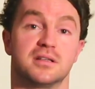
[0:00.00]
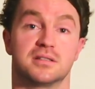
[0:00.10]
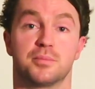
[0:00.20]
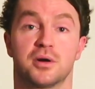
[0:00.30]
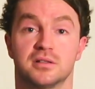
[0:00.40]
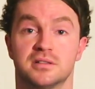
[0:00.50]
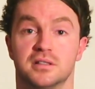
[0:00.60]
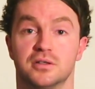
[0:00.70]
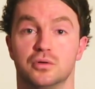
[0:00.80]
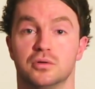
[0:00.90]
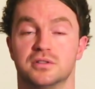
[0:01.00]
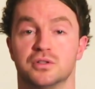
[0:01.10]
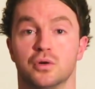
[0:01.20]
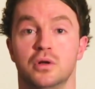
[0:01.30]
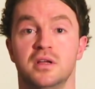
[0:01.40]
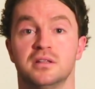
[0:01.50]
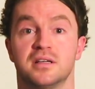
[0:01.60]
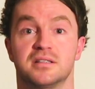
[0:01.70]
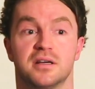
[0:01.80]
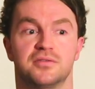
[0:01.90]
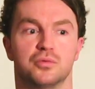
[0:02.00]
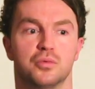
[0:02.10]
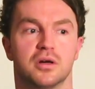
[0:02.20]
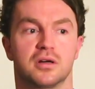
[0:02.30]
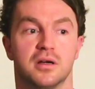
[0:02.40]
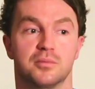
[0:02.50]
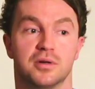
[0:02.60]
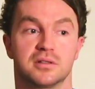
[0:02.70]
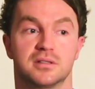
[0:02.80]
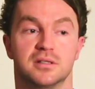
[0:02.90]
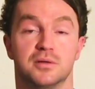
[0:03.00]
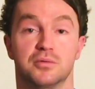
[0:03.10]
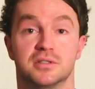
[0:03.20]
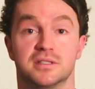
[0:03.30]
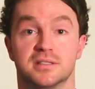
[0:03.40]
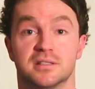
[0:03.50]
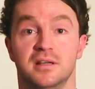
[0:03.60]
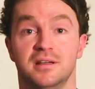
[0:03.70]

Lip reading: is personal goals, so things I have to work on personally, which is